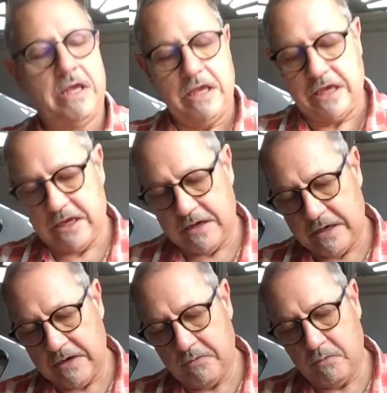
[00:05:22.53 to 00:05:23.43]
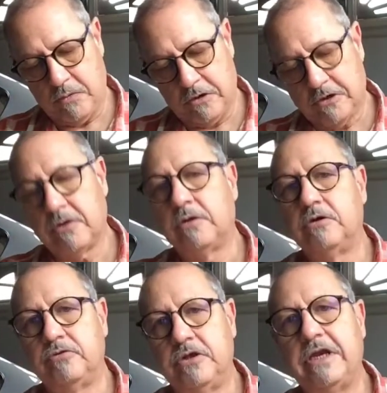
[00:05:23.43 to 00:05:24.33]
and, and work
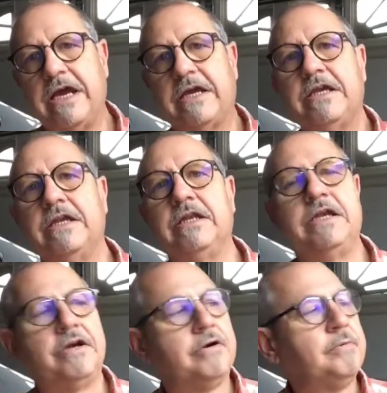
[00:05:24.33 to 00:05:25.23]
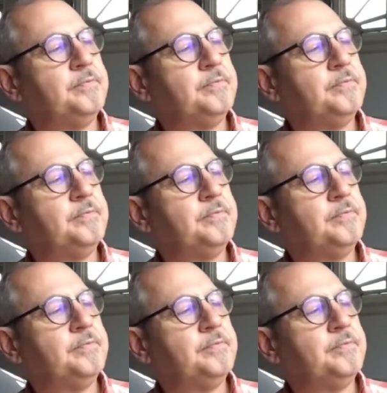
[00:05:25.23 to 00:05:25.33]
glued the neck in here.